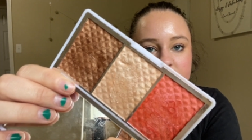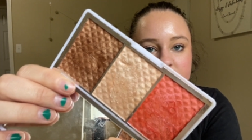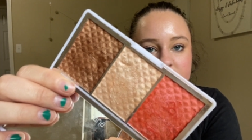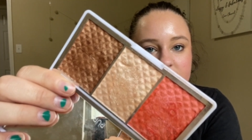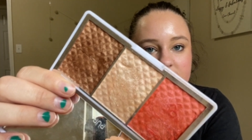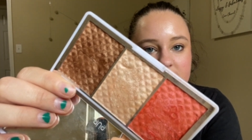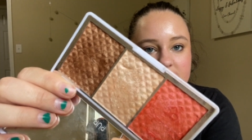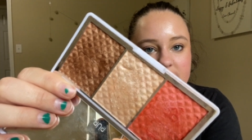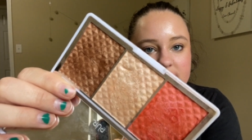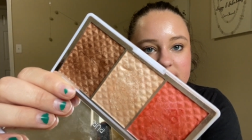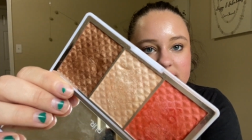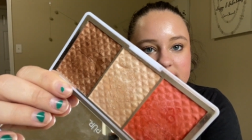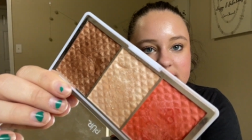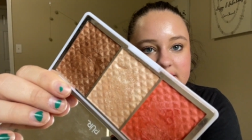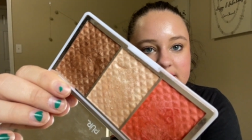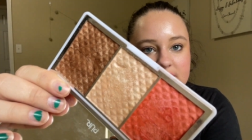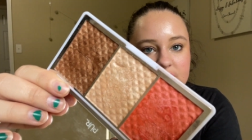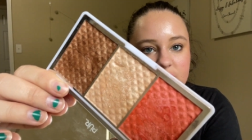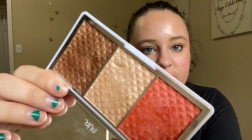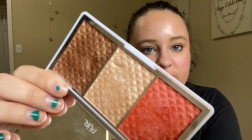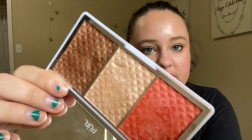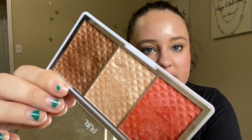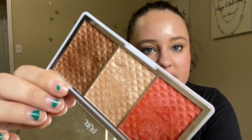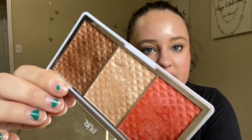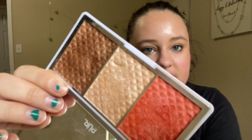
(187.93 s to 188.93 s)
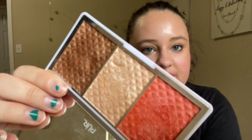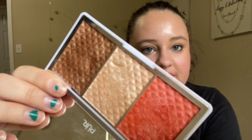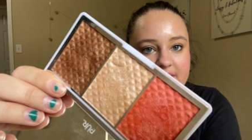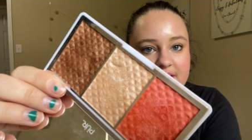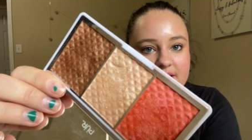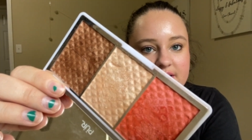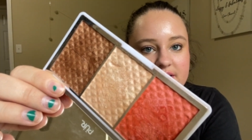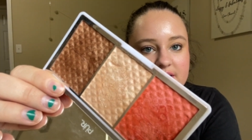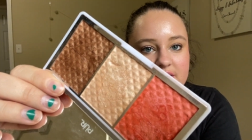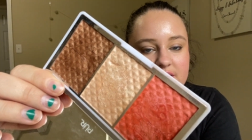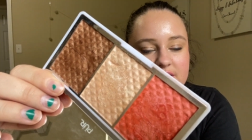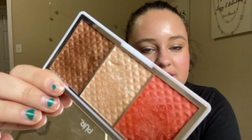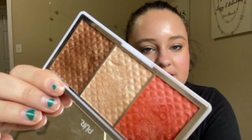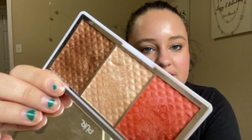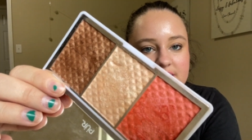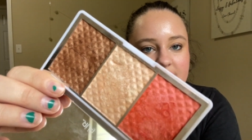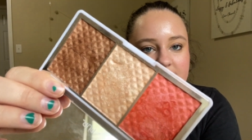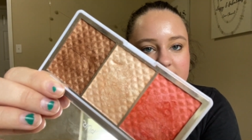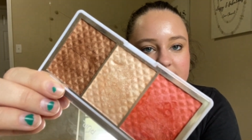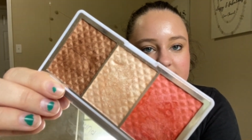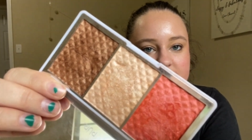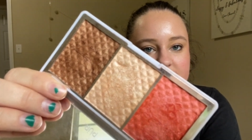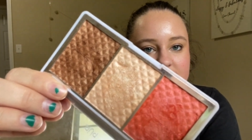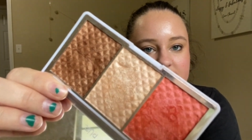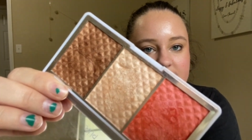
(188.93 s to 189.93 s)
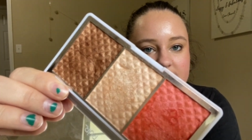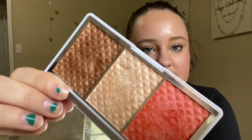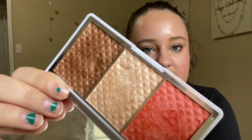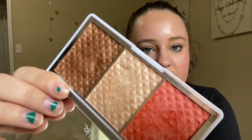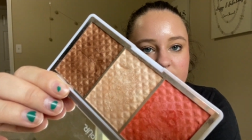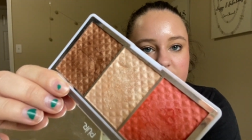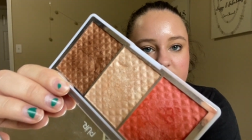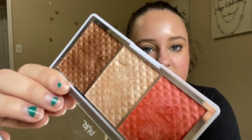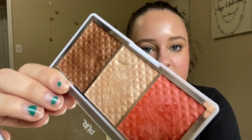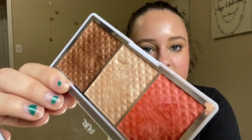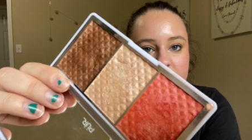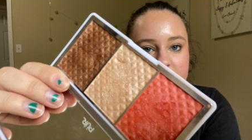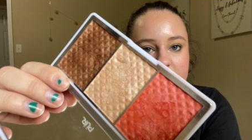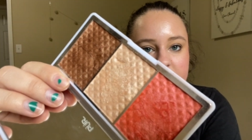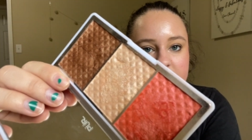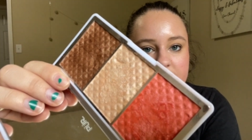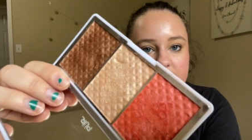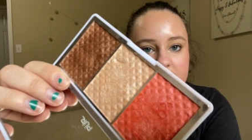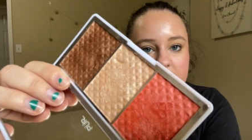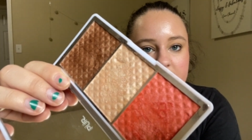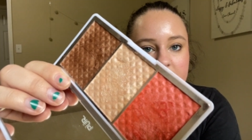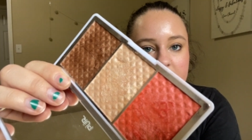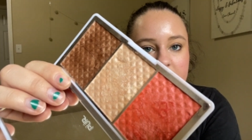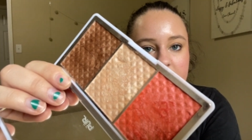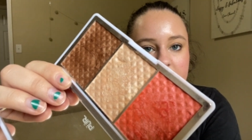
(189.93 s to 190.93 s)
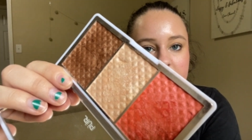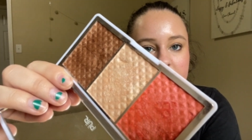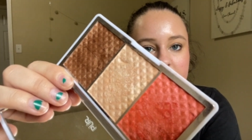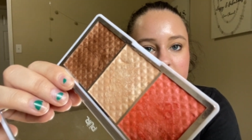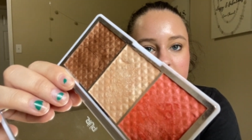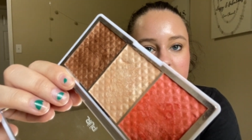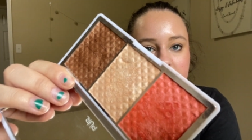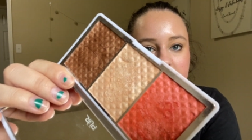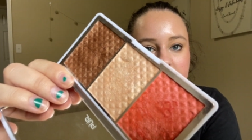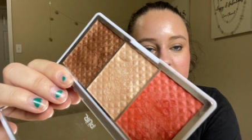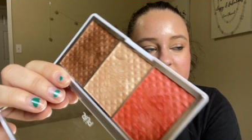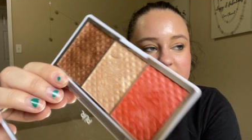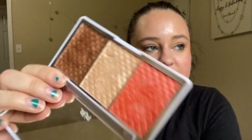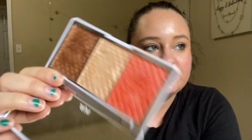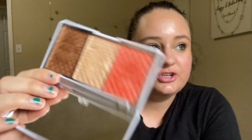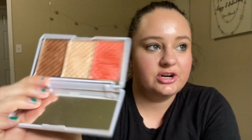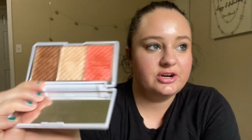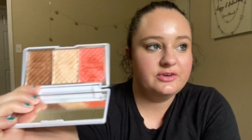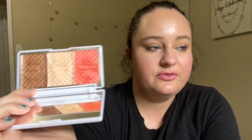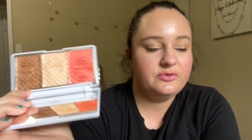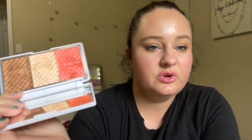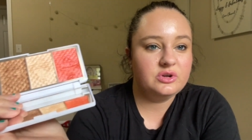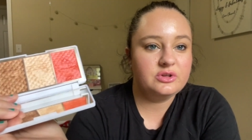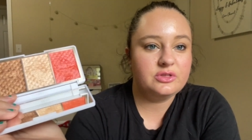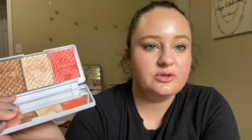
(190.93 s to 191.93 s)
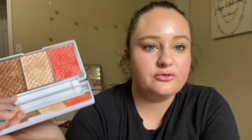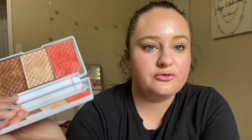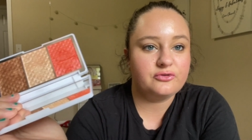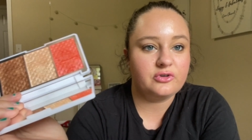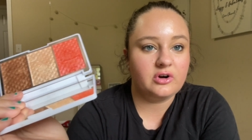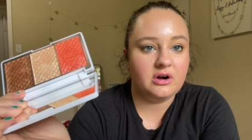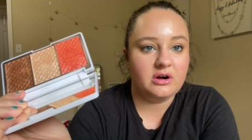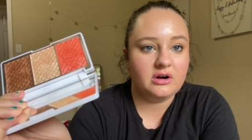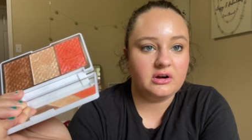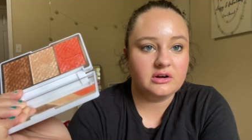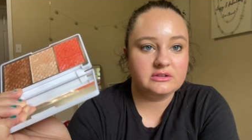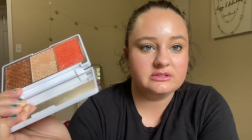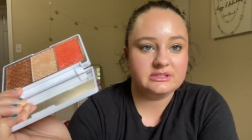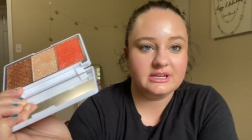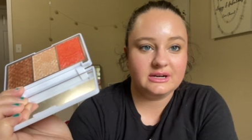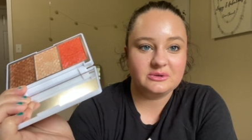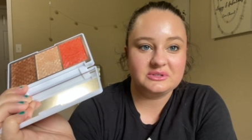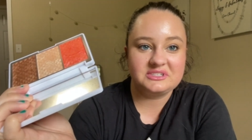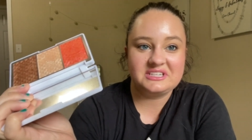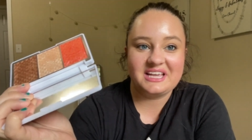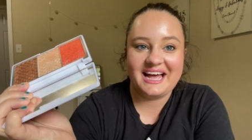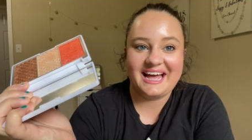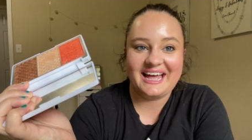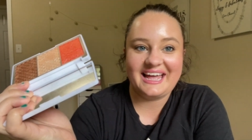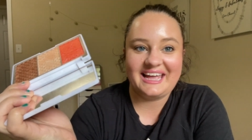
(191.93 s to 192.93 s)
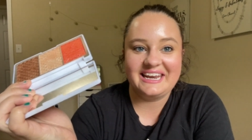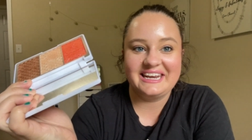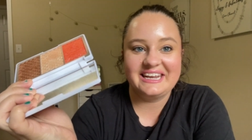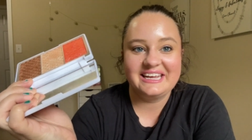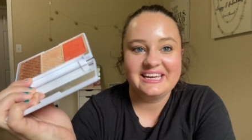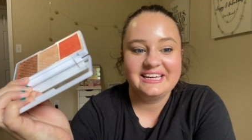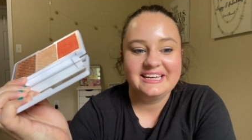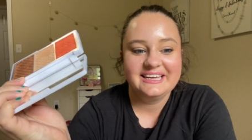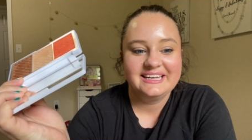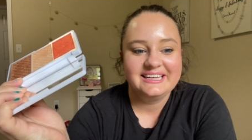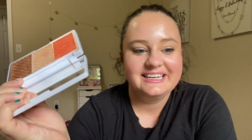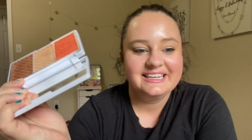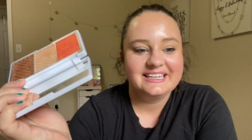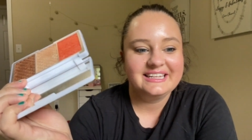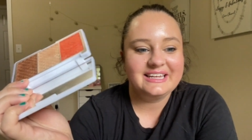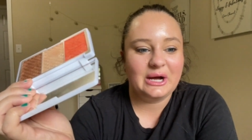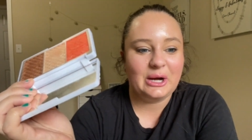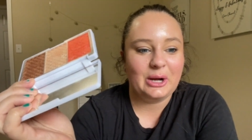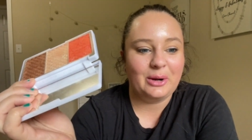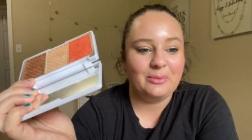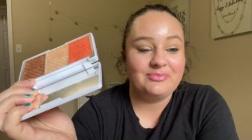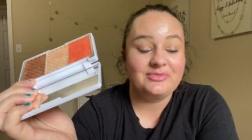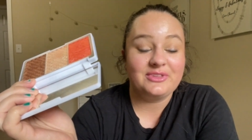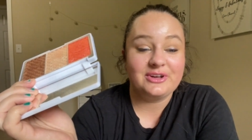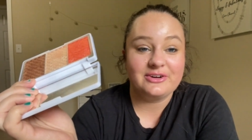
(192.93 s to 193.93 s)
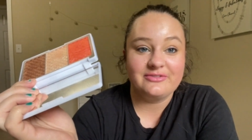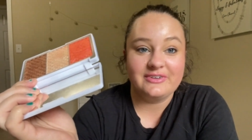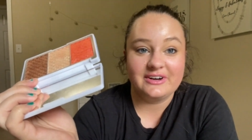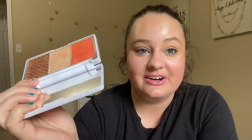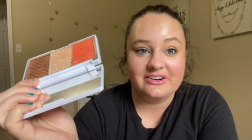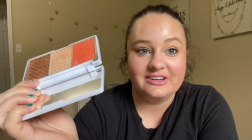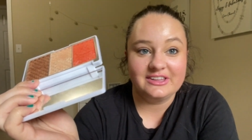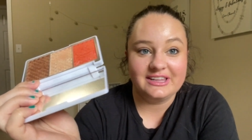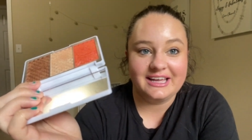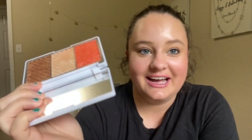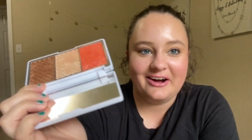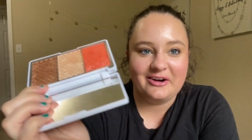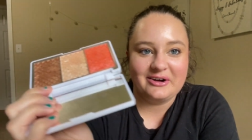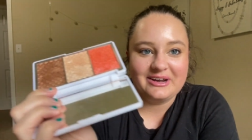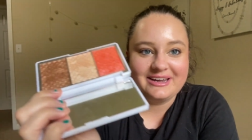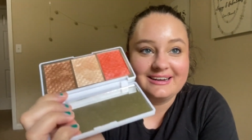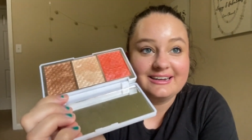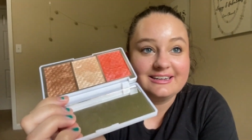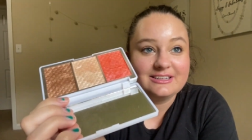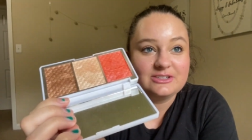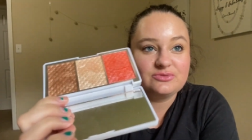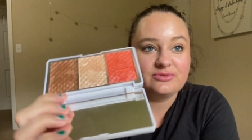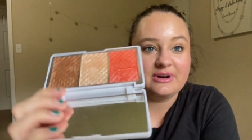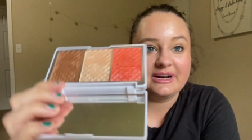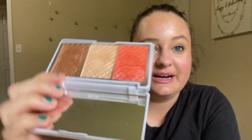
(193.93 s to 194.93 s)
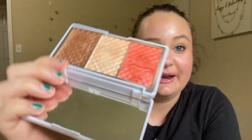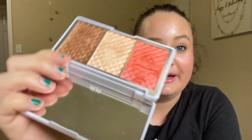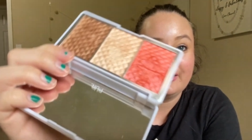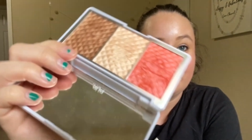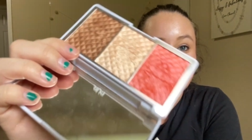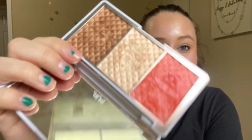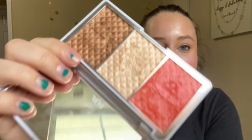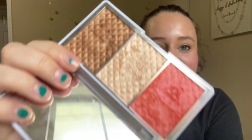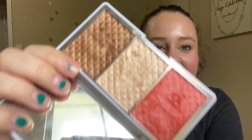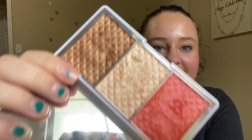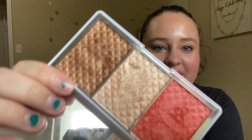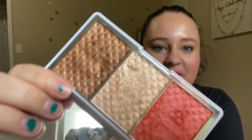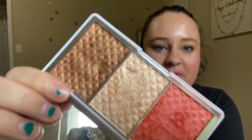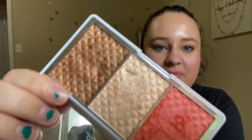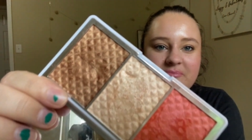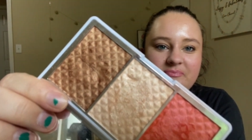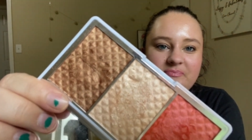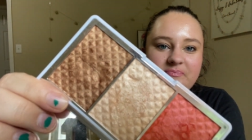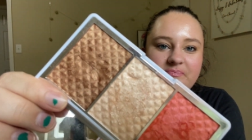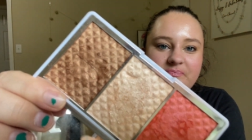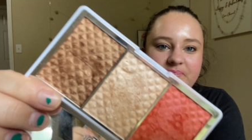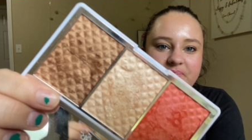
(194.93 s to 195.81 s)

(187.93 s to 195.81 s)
bit of it. You can kind of see the dip better right there. Sorry if you hear the frogs outside. They're very loud and it's raining right now.